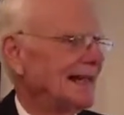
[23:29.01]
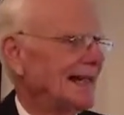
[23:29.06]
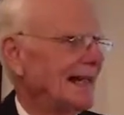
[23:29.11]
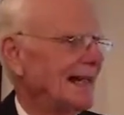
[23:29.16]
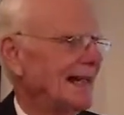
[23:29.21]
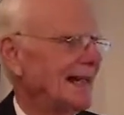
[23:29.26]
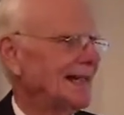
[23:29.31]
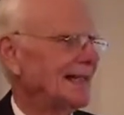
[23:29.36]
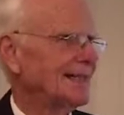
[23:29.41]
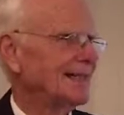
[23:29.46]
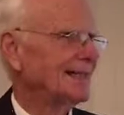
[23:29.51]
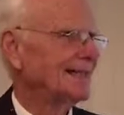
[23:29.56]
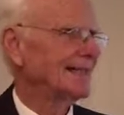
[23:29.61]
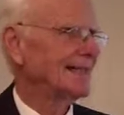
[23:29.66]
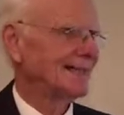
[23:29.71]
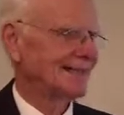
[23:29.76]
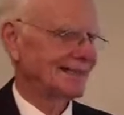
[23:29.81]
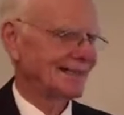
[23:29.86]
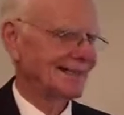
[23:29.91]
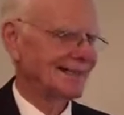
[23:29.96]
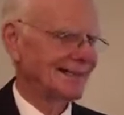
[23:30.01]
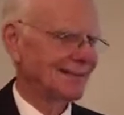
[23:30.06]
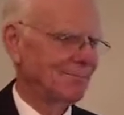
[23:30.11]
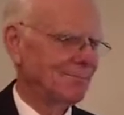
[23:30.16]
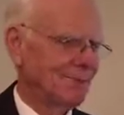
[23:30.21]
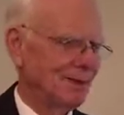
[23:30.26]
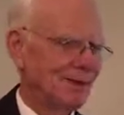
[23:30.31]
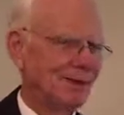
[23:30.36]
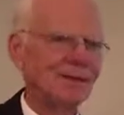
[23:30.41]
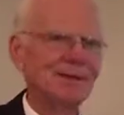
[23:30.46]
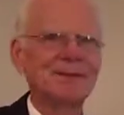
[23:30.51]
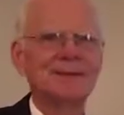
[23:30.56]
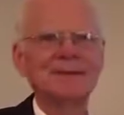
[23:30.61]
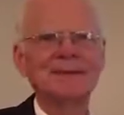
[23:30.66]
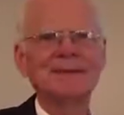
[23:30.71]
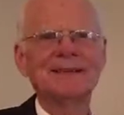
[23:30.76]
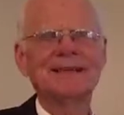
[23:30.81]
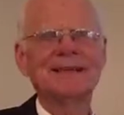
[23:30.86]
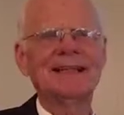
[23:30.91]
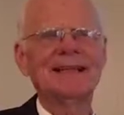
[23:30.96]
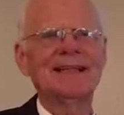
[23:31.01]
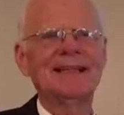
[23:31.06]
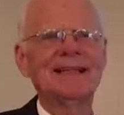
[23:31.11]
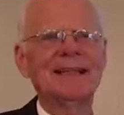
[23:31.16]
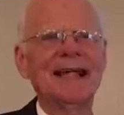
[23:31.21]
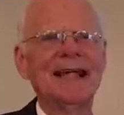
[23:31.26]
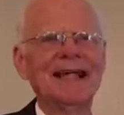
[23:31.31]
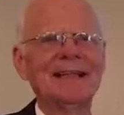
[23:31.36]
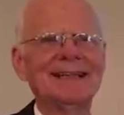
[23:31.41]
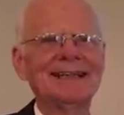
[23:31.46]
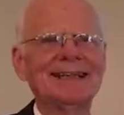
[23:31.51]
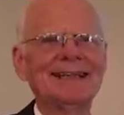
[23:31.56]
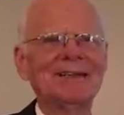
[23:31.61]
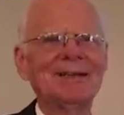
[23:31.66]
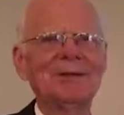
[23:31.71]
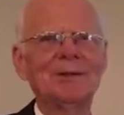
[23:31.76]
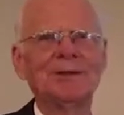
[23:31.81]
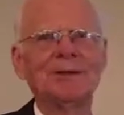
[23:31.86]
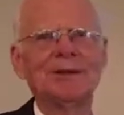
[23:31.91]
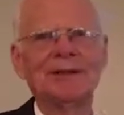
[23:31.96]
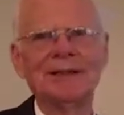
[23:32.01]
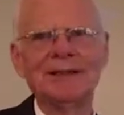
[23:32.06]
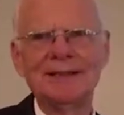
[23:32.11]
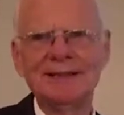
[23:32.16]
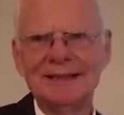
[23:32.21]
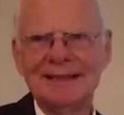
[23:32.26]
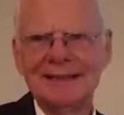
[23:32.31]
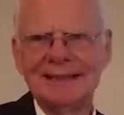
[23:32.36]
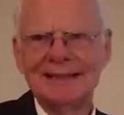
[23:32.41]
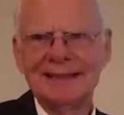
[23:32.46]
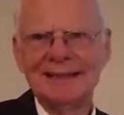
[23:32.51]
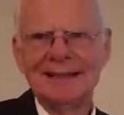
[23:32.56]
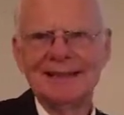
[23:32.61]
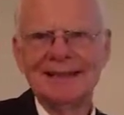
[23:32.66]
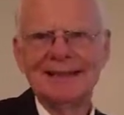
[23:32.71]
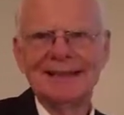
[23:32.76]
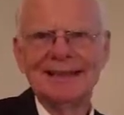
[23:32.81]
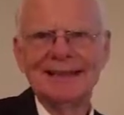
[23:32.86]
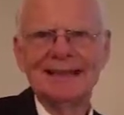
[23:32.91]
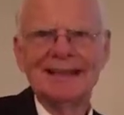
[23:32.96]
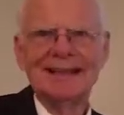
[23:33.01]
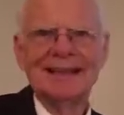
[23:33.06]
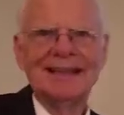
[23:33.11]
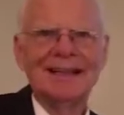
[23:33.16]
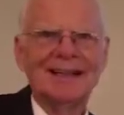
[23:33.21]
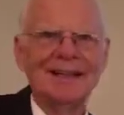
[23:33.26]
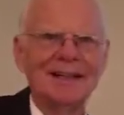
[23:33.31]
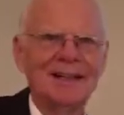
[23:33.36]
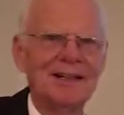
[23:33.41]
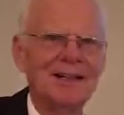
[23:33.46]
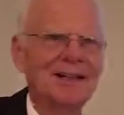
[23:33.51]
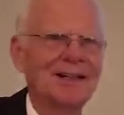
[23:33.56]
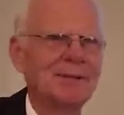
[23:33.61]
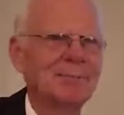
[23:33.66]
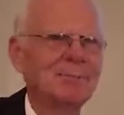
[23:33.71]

I suppose that cured all the